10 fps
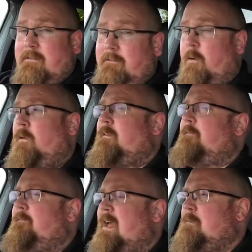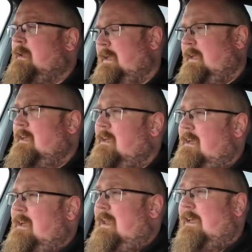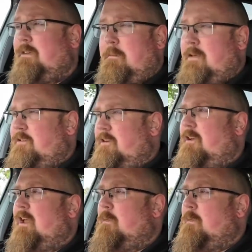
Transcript: for the family. Now, as I mentioned earlier,